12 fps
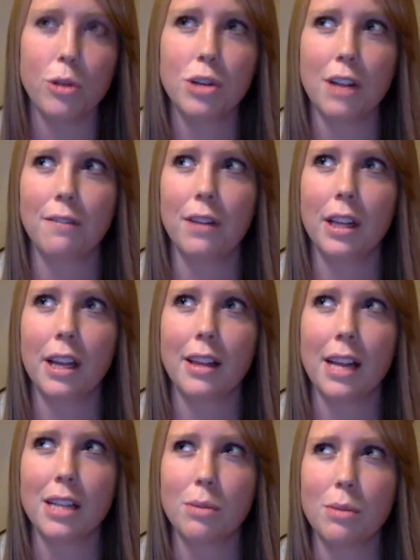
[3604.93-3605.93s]
I feel like
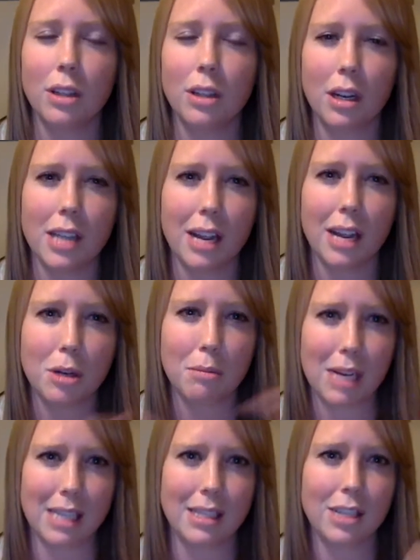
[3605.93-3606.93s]
that's where a lot of times our
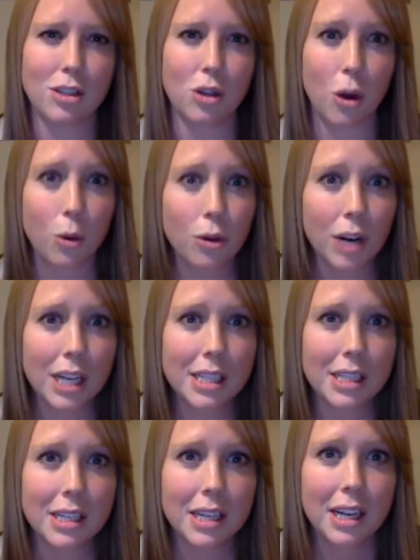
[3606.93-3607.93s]
mindsets go
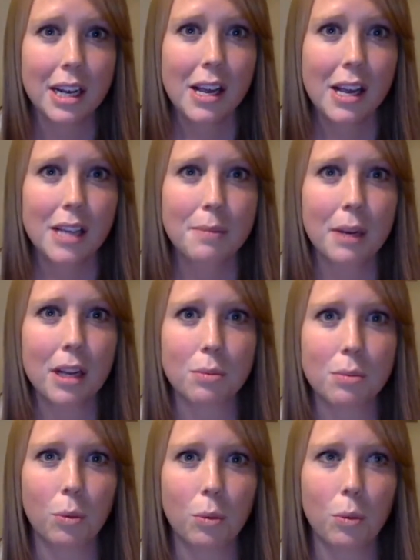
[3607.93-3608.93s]
crazy. It's because
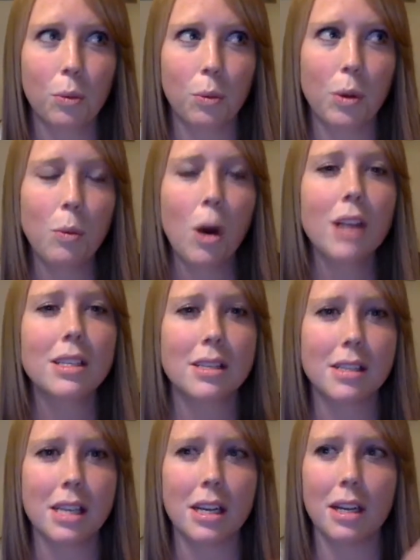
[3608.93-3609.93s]
we want to
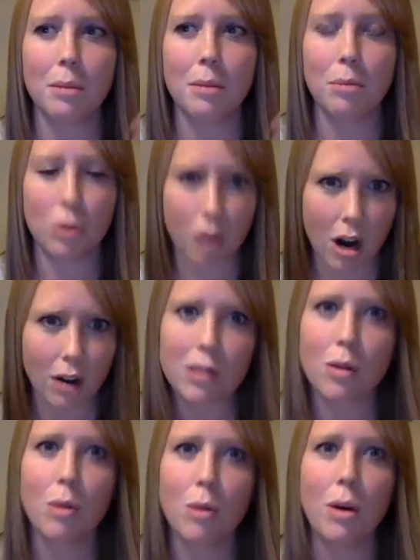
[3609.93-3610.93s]
see progress.
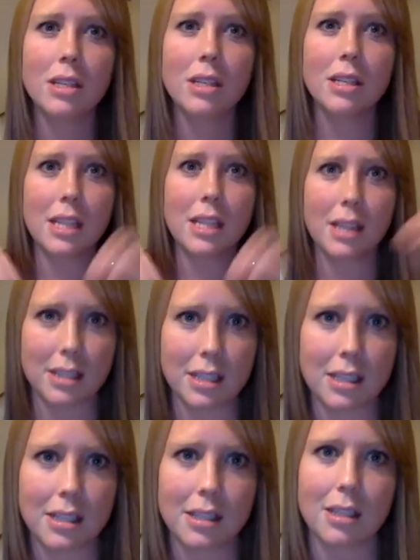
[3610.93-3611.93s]
We want to see things in the
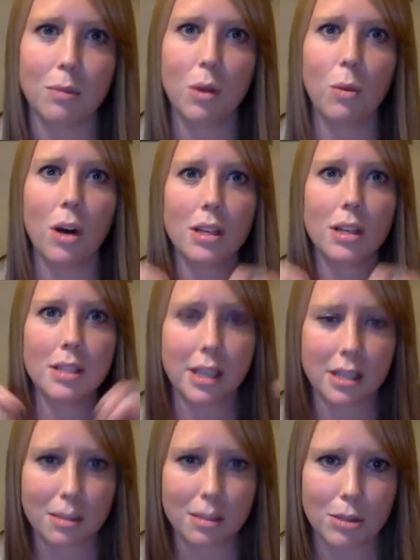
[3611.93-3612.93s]
system. We want to see
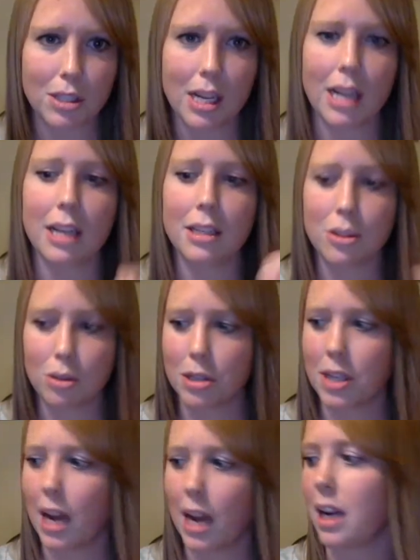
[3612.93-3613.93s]
customer signing, distributor
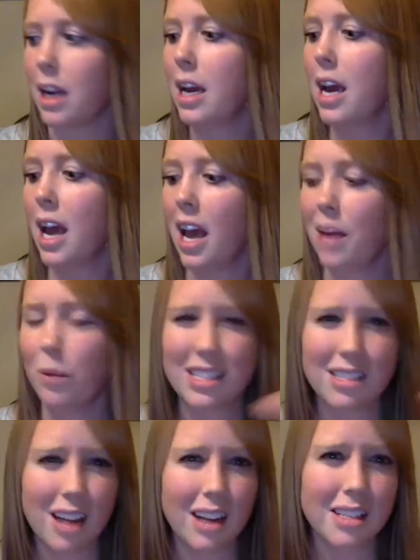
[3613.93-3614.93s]
signing. And when it's
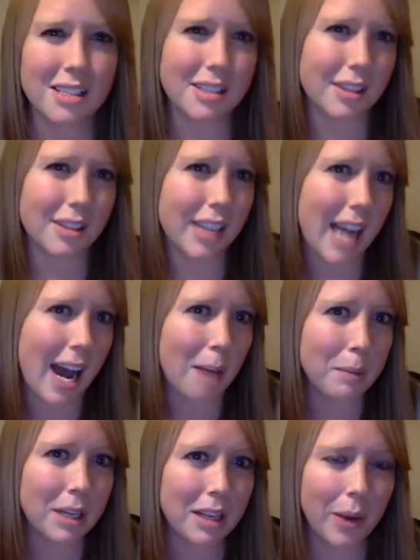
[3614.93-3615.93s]
not necessarily
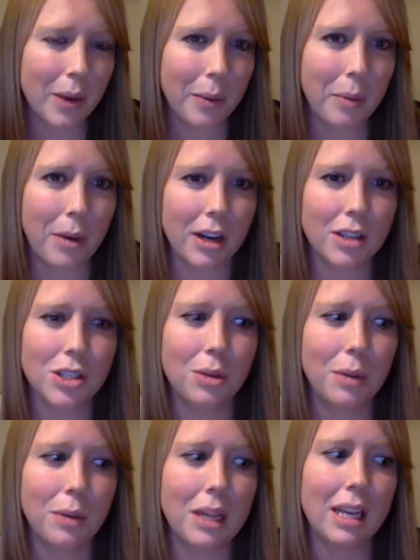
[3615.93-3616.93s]
happening the way we want it to,
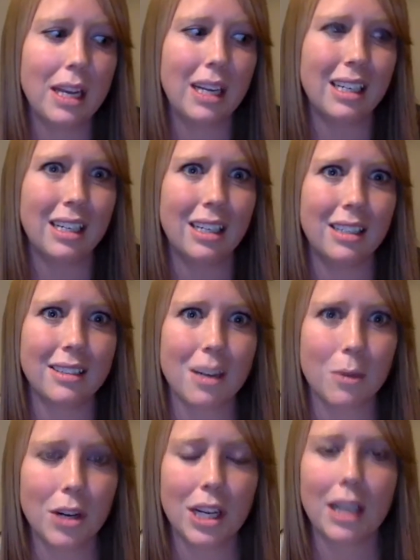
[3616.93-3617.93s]
we think, oh, it's not
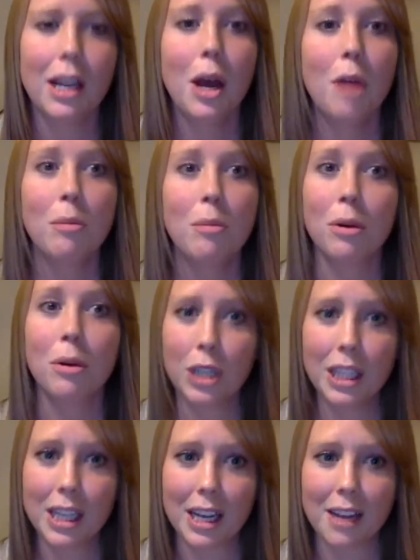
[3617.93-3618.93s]
working. But
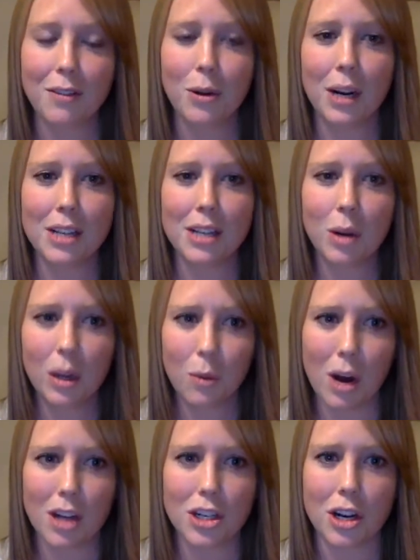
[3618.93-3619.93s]
really, if you guys go and
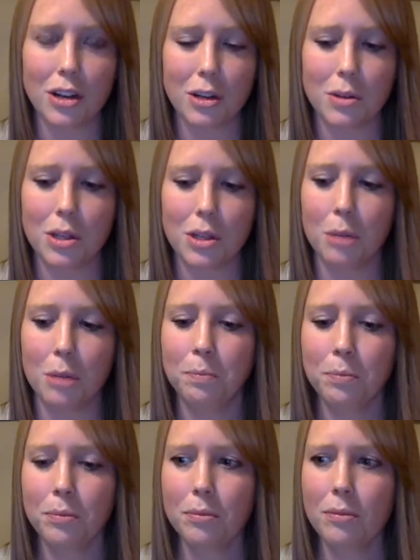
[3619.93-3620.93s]
watch on YouTube
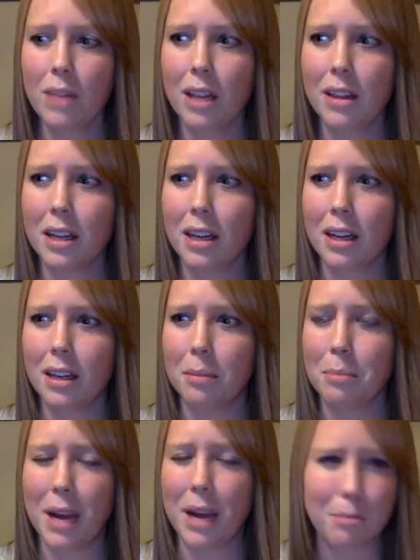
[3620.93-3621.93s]
the
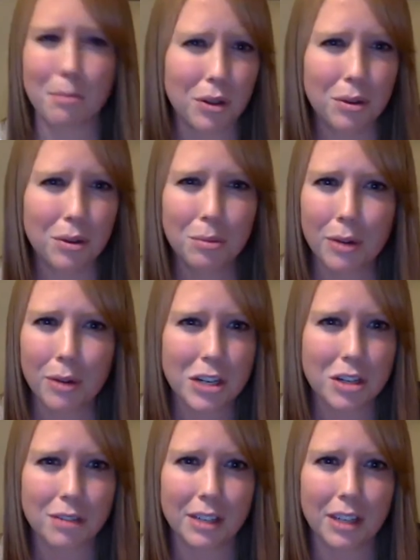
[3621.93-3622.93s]
bamboo
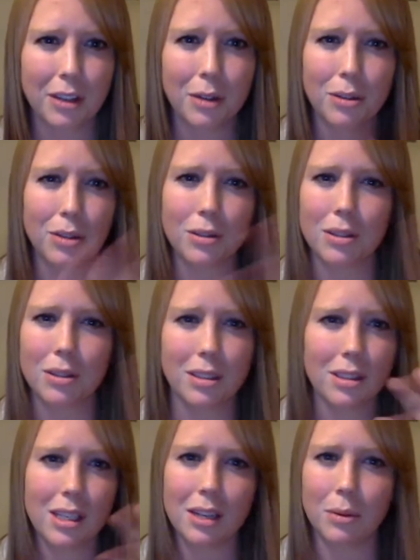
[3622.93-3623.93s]
motivational video, you'll
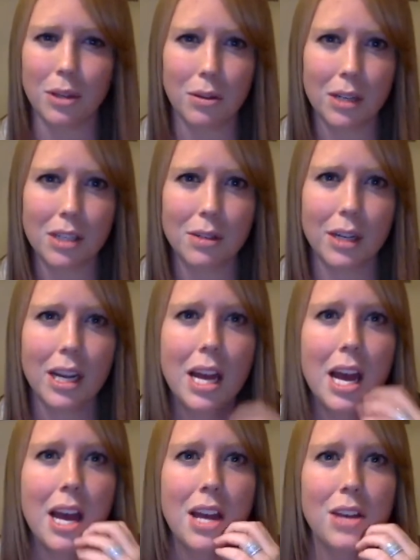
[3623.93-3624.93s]
see it when you get to it.
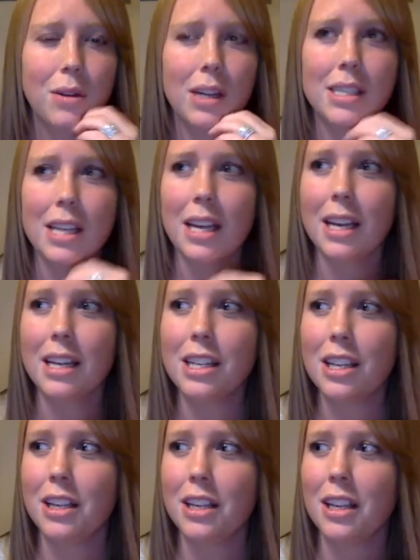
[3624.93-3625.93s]
You guys, it,
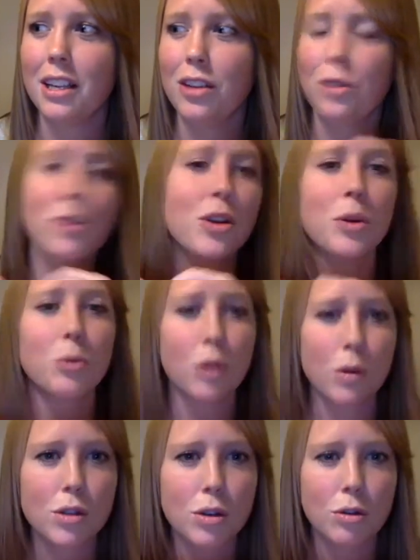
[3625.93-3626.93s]
your
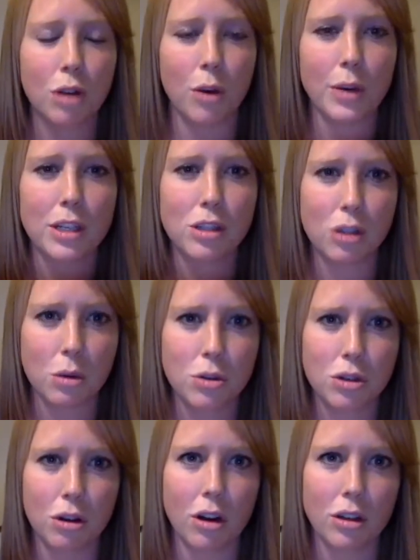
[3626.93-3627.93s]
roots are growing so
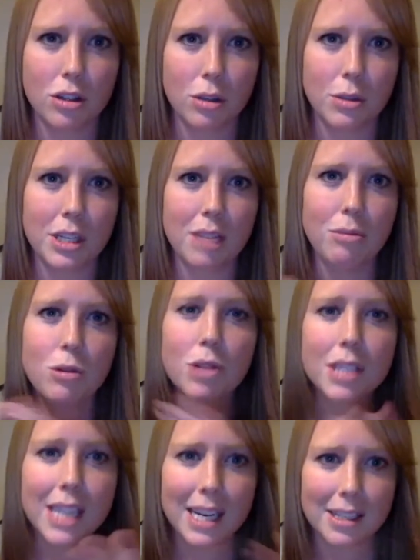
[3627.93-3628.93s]
strong and so deep, you
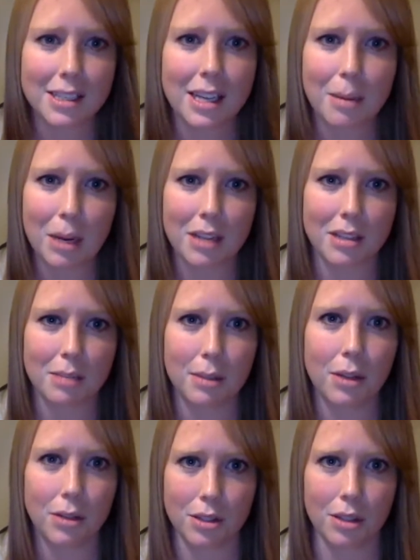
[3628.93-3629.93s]
just can't see it because it's below
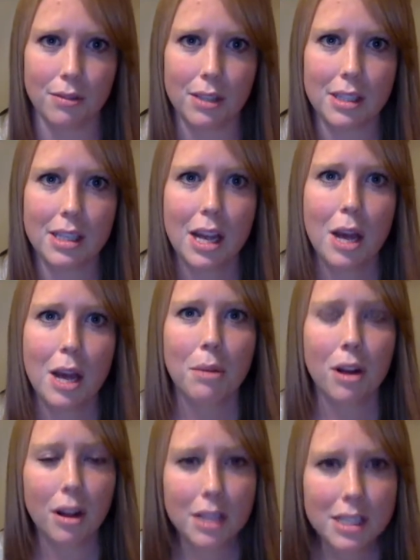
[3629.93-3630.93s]
the surface. But
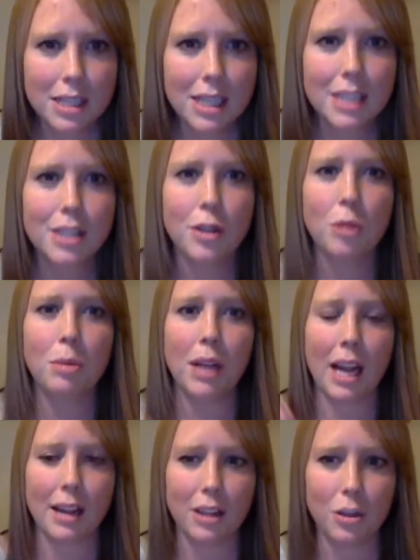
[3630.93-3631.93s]
all the seeds that you
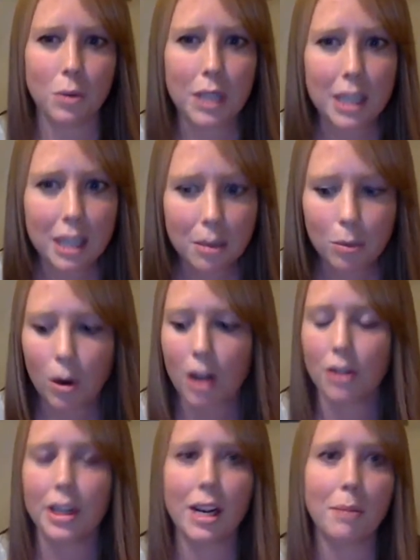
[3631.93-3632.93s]
plant, that you keep
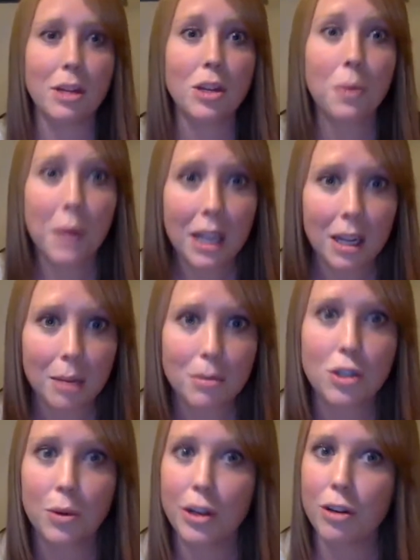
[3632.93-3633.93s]
watering up, that you keep
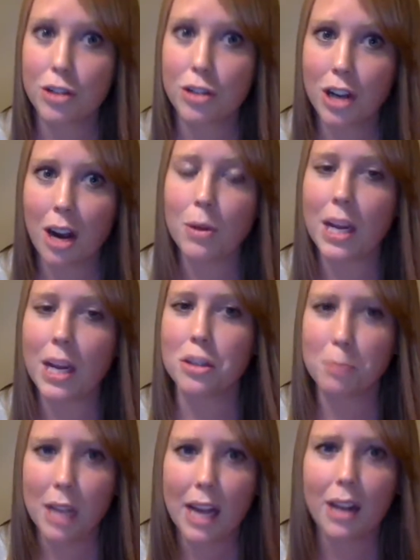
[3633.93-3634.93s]
doing your job, you can't just
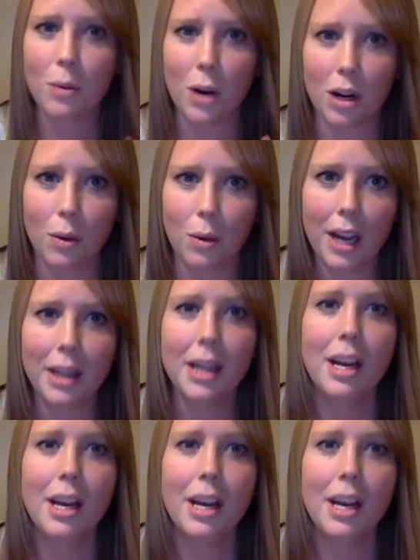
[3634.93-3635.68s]
plant it and walk away.